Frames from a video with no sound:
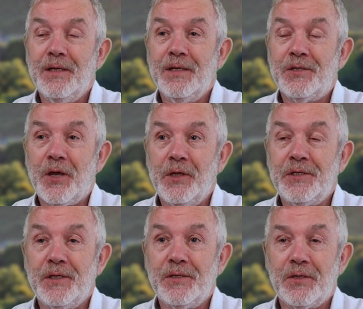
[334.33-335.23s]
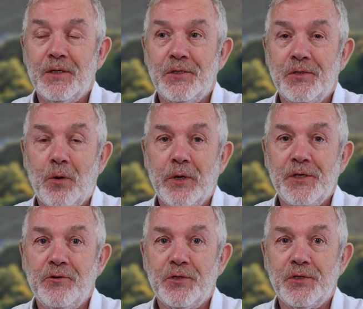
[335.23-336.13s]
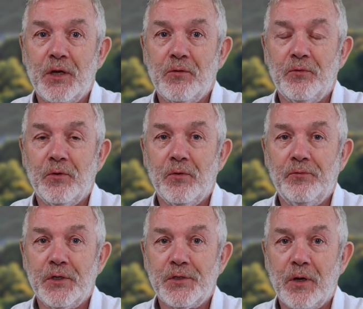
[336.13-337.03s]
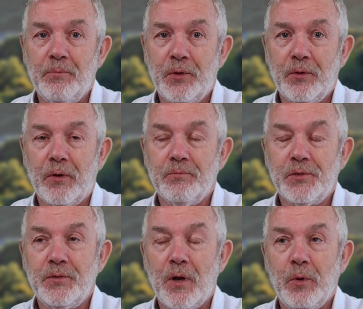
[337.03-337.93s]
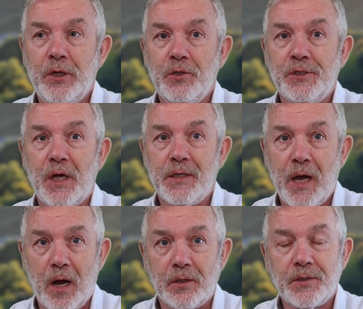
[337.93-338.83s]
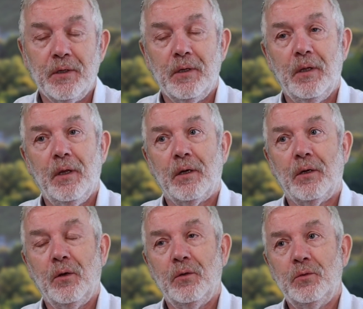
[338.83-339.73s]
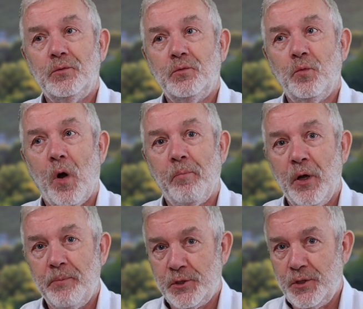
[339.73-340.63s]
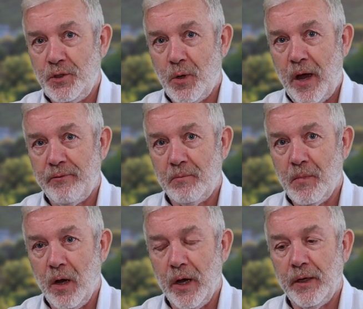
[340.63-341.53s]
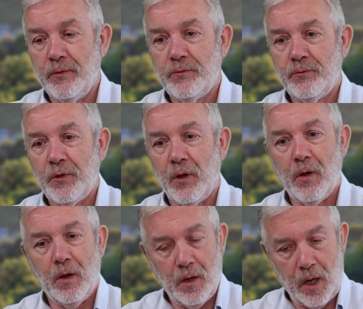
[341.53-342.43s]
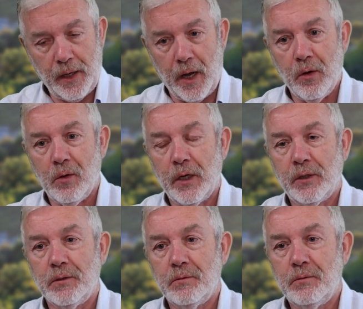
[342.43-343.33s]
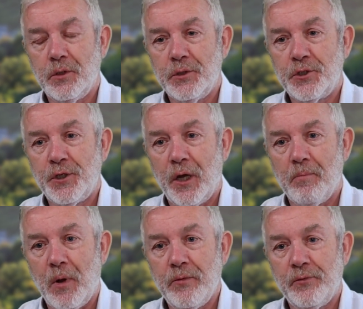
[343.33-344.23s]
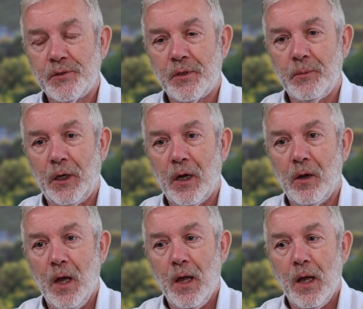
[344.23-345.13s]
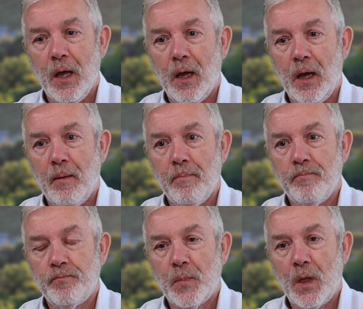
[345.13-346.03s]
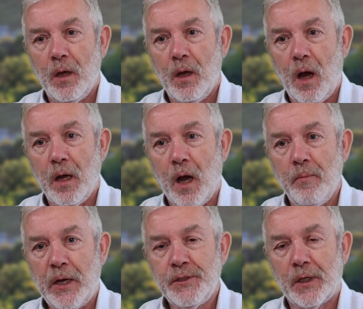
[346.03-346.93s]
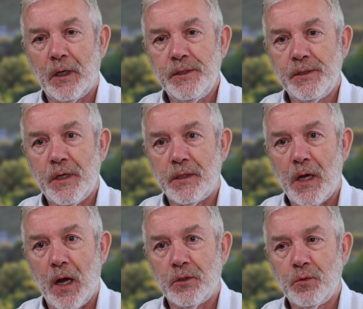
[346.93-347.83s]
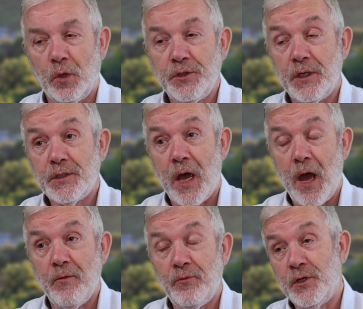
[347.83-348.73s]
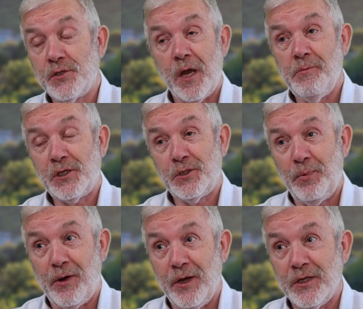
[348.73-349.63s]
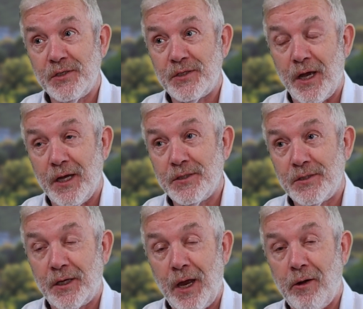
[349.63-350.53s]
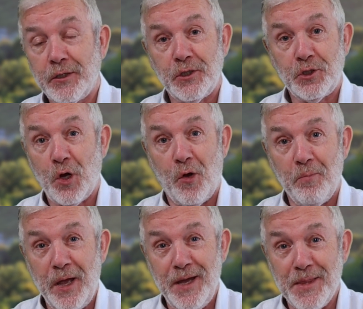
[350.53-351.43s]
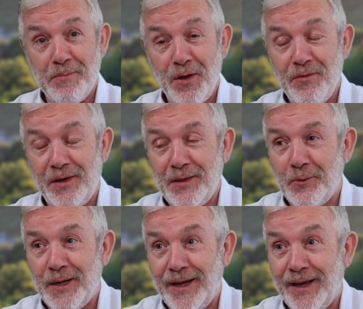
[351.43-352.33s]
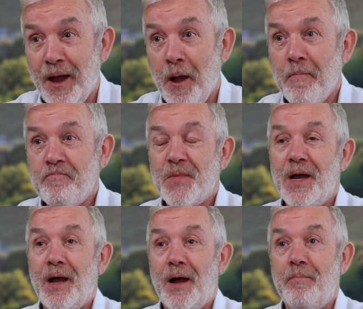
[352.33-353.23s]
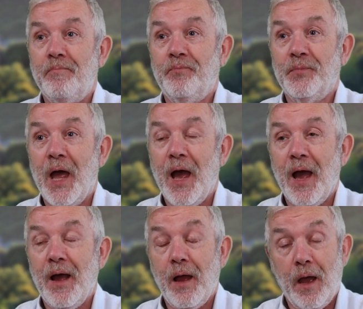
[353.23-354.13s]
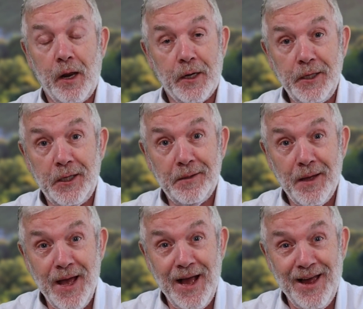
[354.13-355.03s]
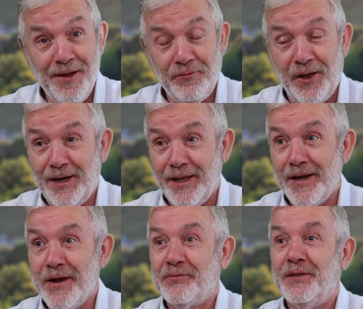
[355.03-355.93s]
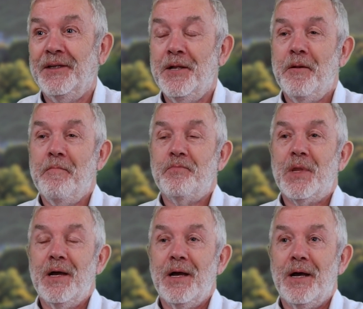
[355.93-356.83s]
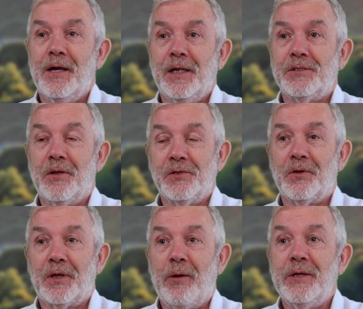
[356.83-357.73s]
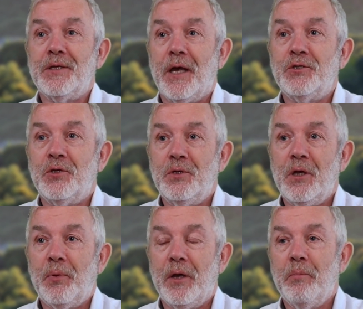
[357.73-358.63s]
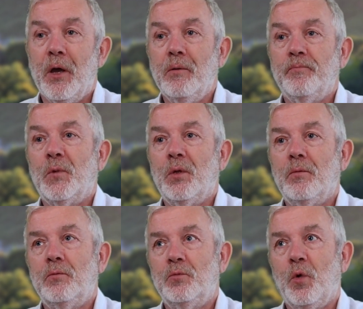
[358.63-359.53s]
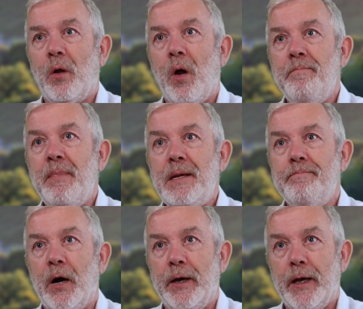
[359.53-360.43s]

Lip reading: So this is always interesting for first-time pilgrims. When you set out, what purpose did you have in mind? So again, all I can do is share my first Camino. I basically set out wanting to have the same experience as the character Tom in the movie The Way. And I did, funnily enough. Let's not sort of go into that too deeply, but what do I mean by